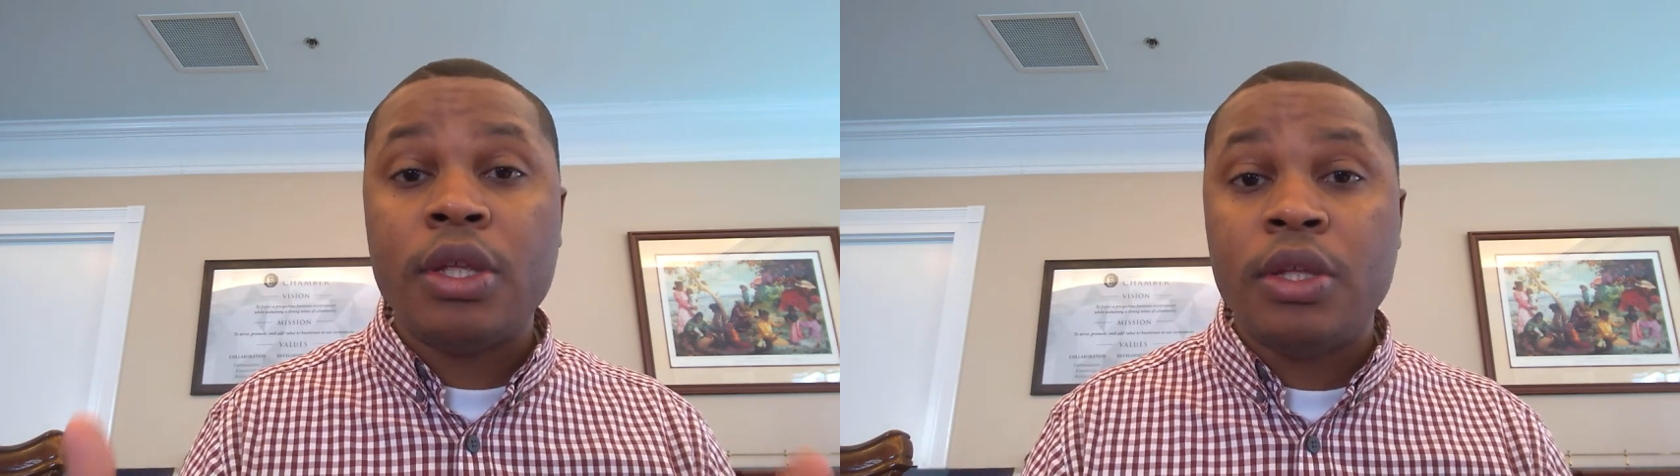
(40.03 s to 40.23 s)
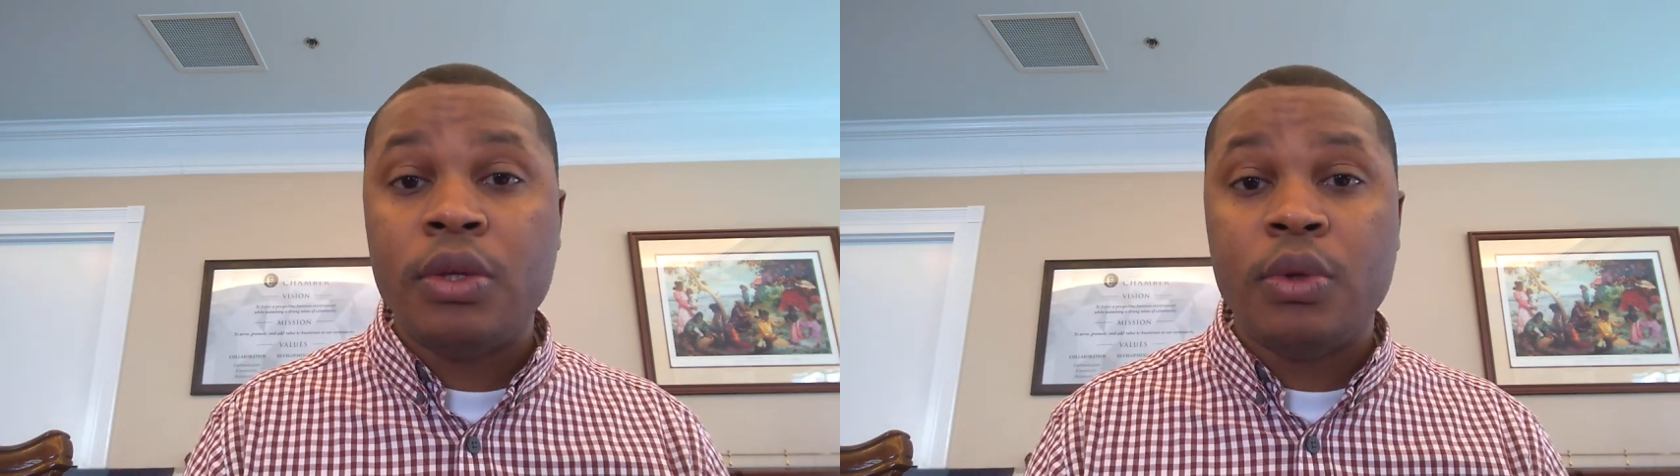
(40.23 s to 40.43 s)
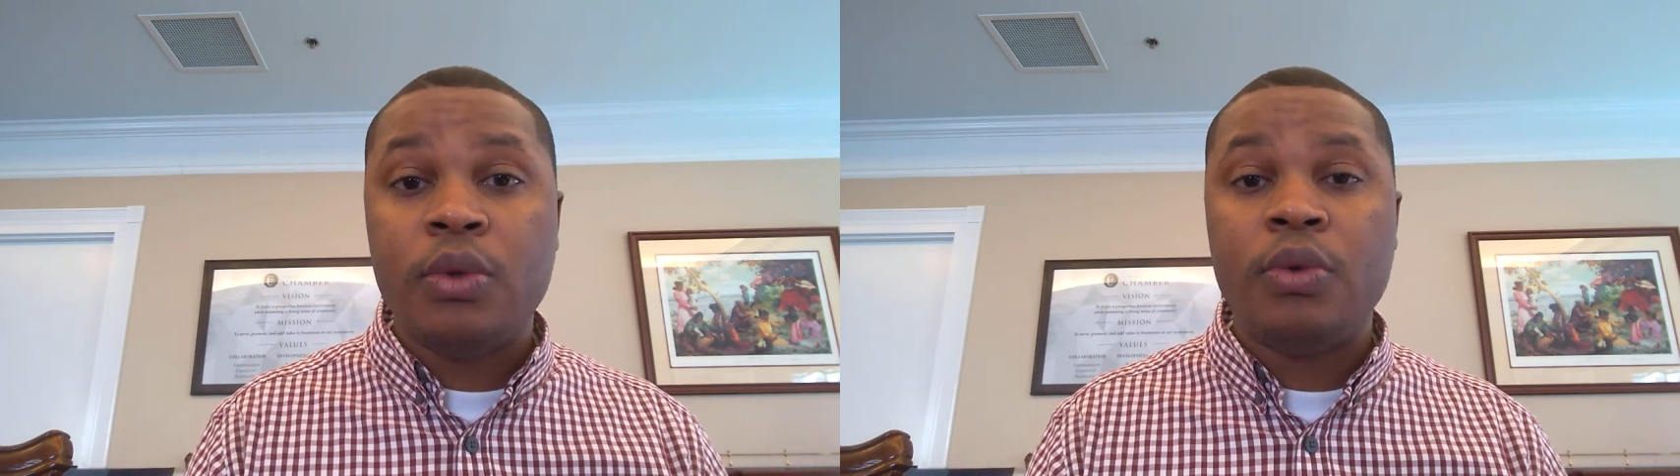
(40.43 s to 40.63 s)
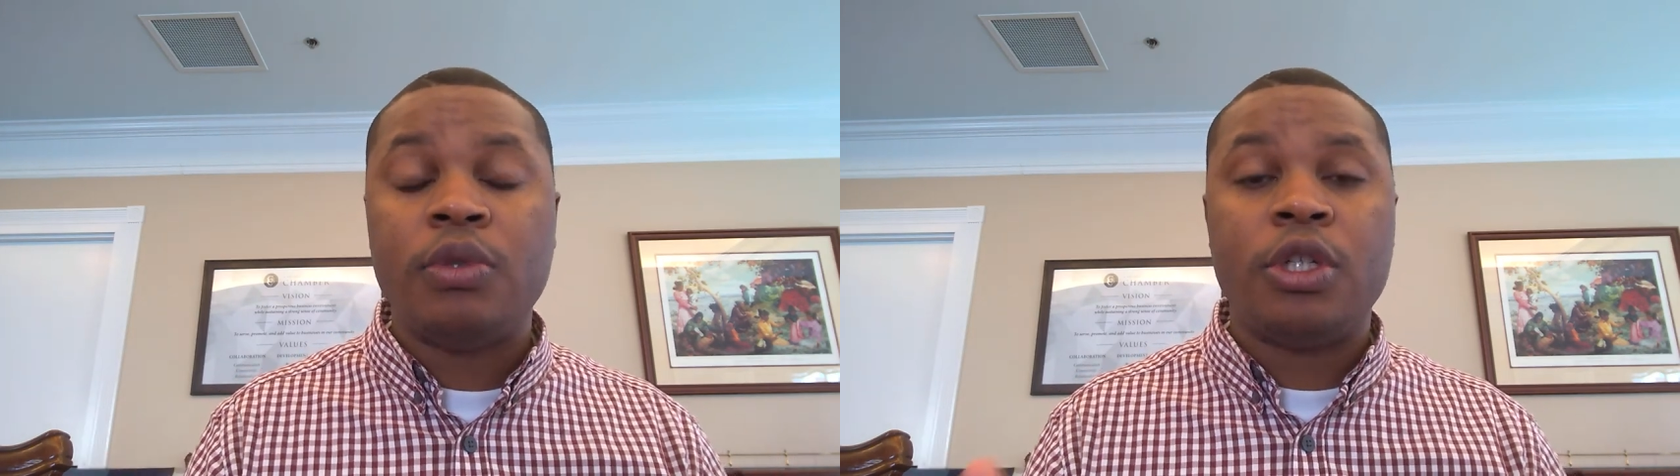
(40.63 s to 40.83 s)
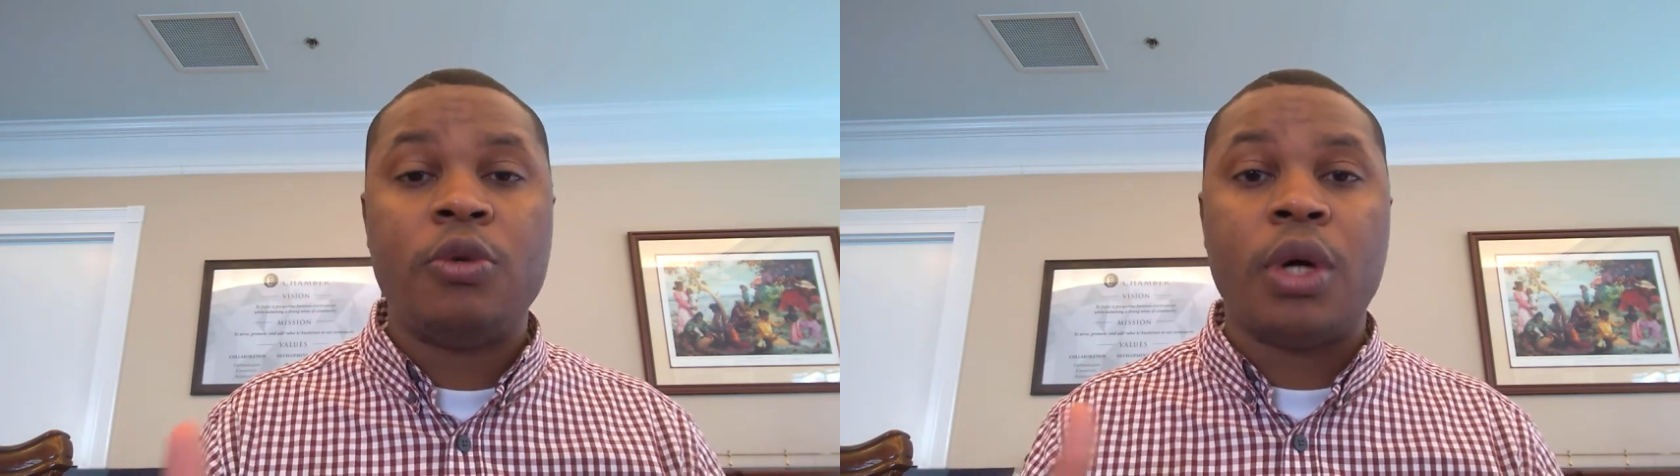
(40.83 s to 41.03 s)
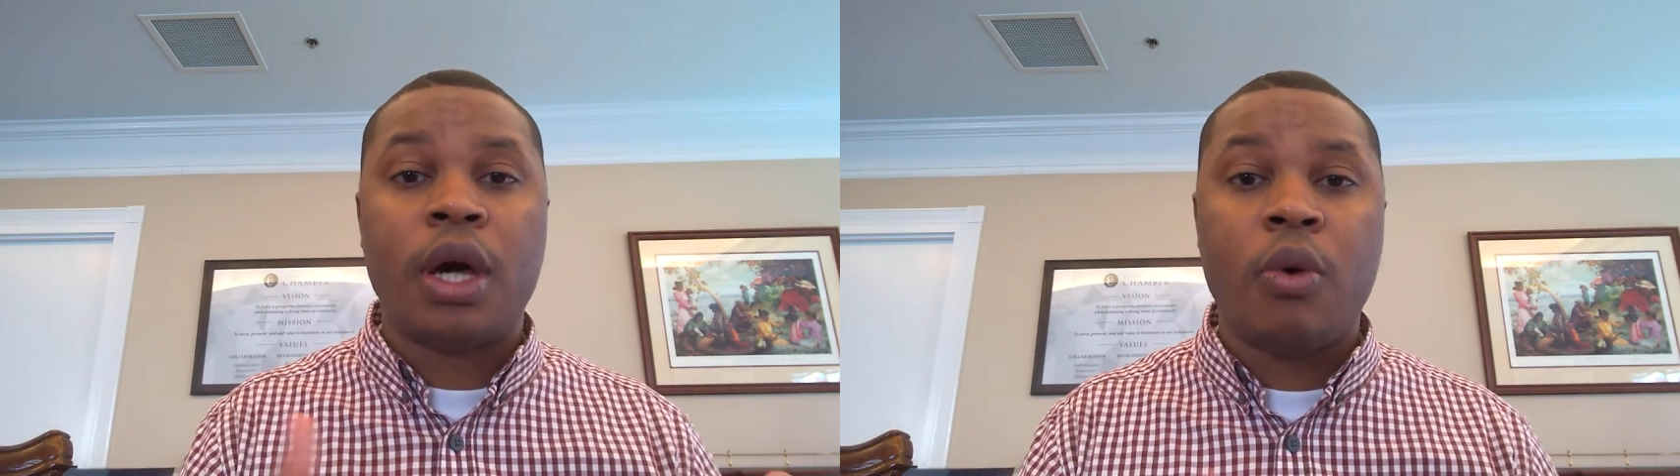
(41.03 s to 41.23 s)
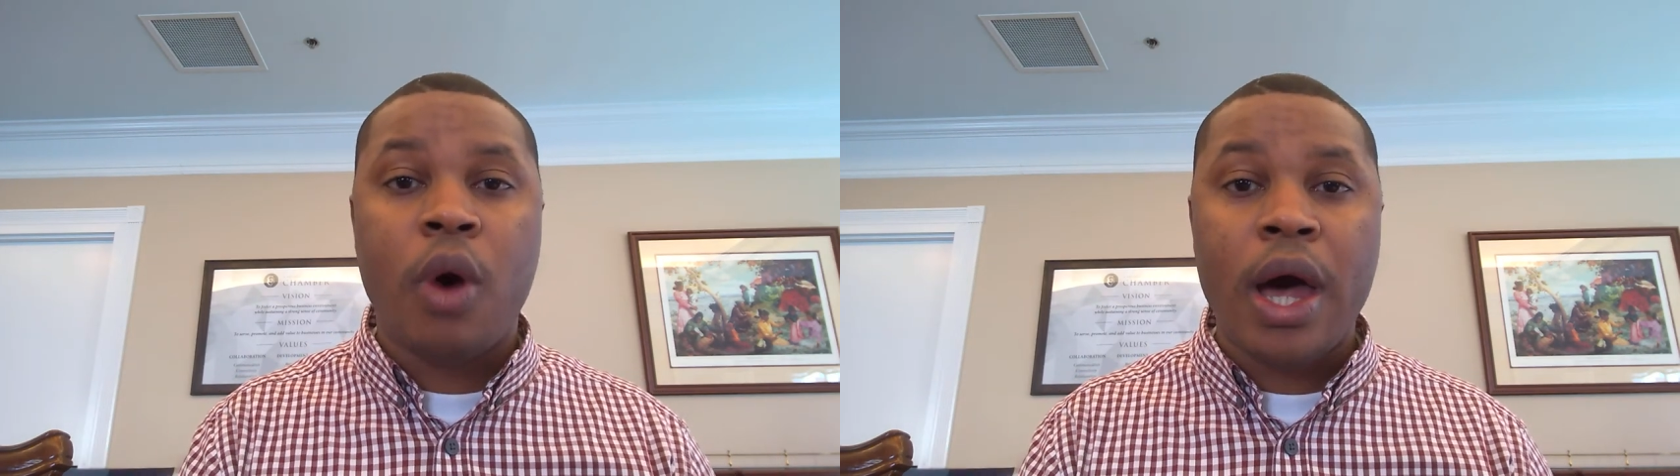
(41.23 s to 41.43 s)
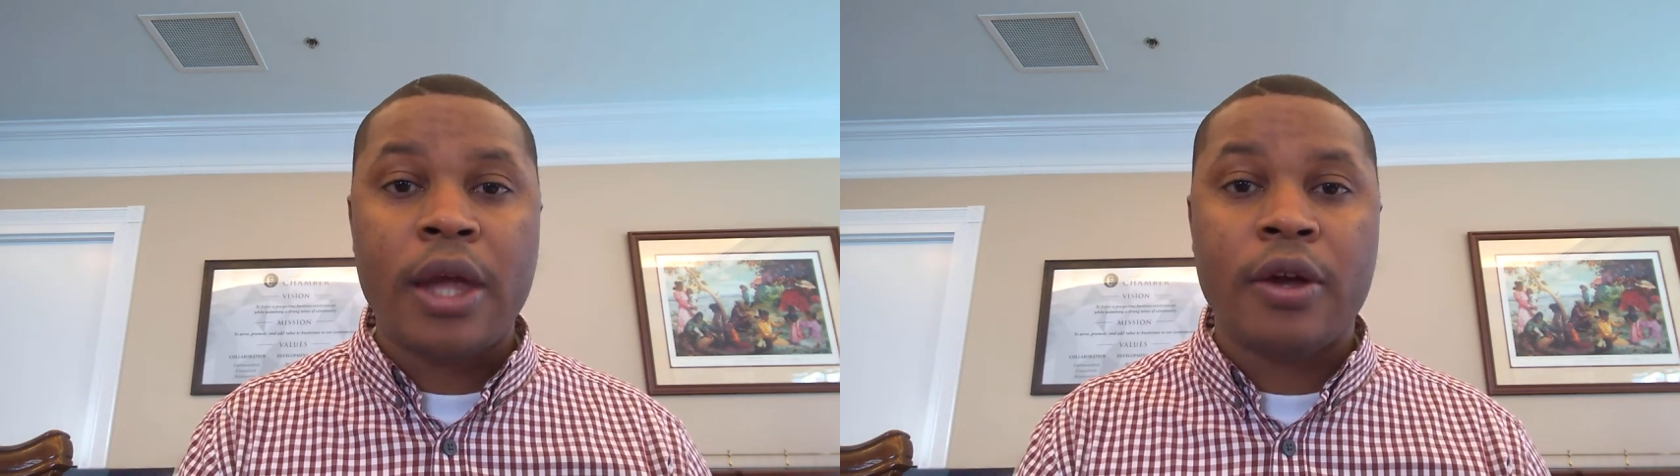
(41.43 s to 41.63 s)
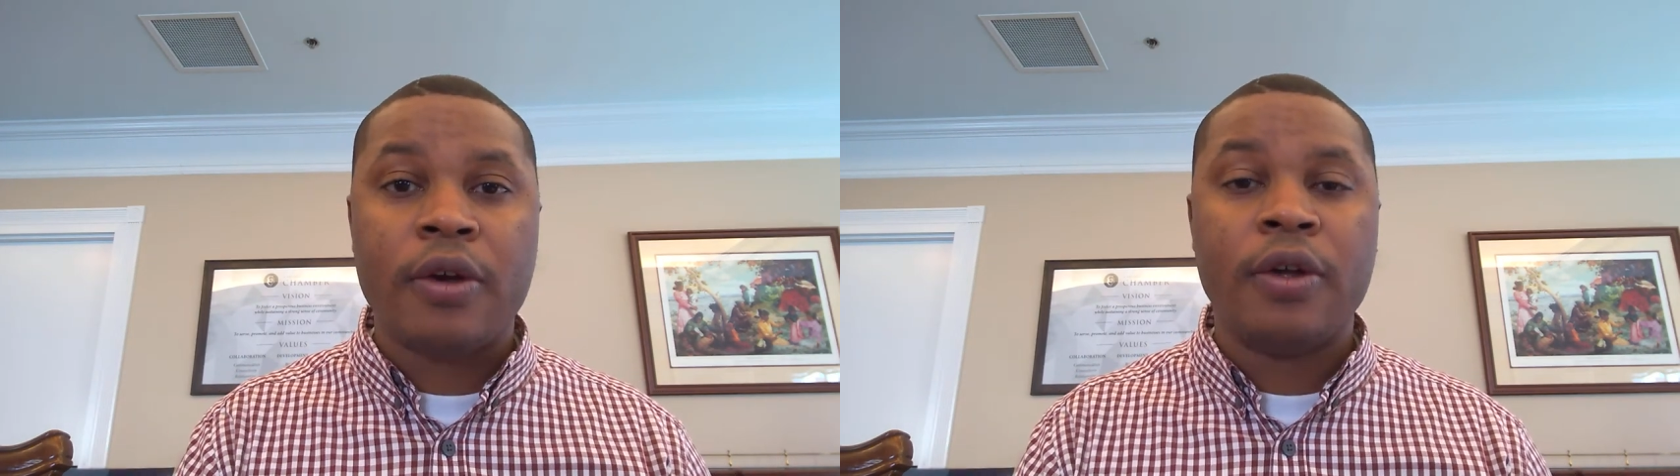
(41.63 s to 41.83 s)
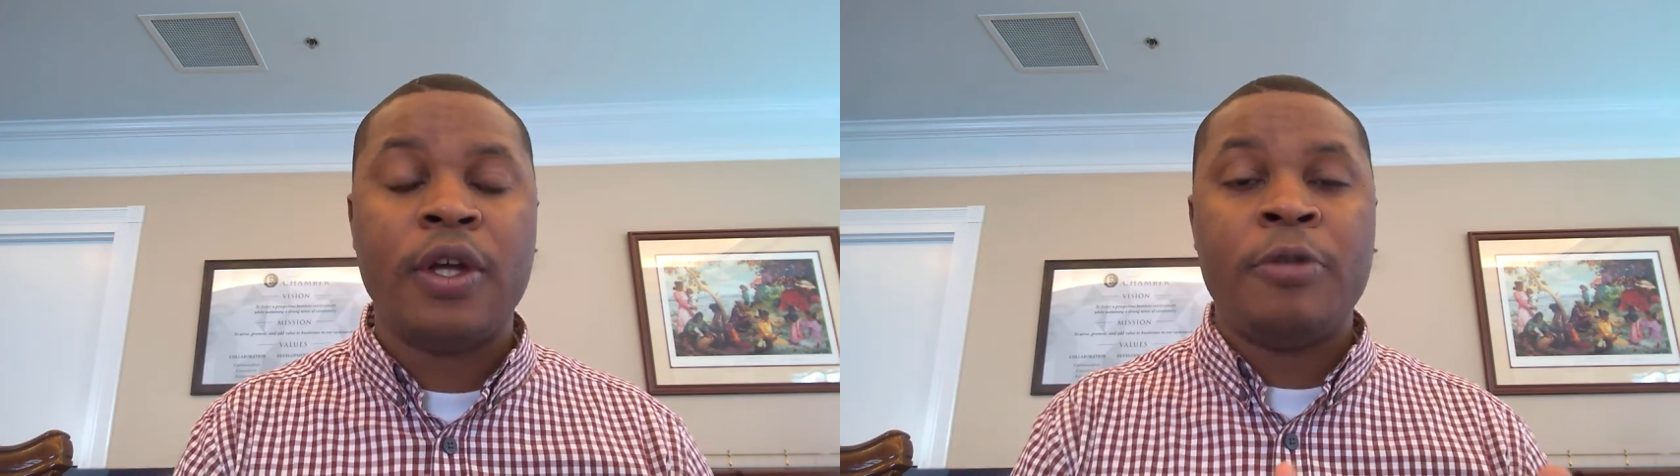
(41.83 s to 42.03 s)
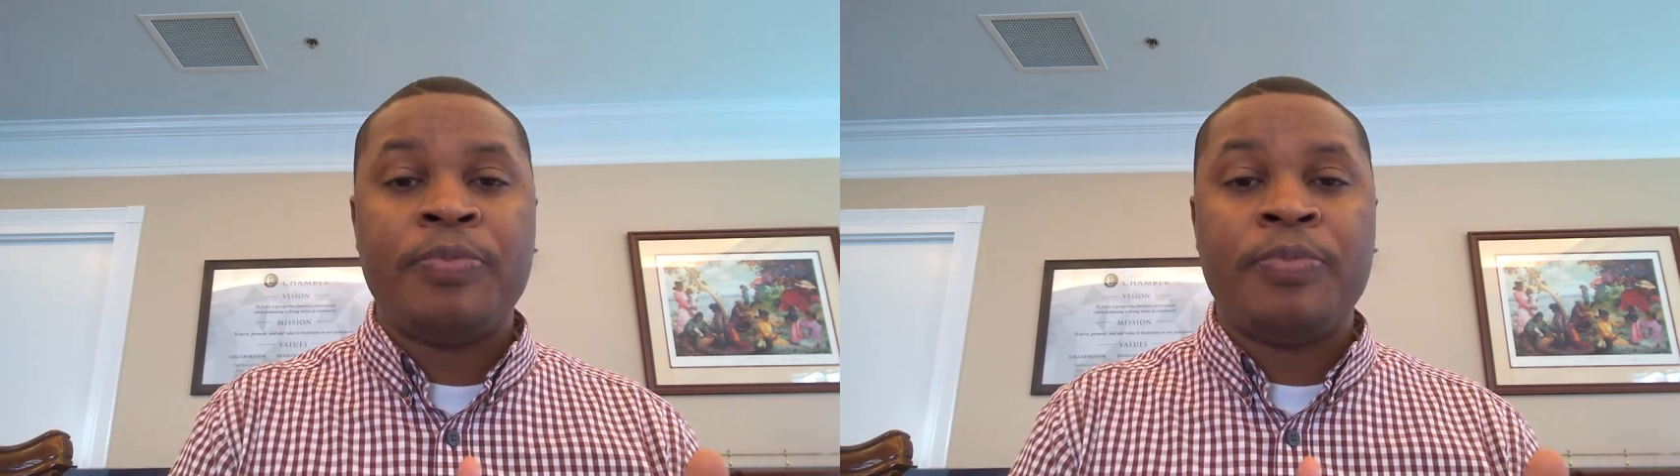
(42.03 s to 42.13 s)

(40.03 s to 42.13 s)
you to acquire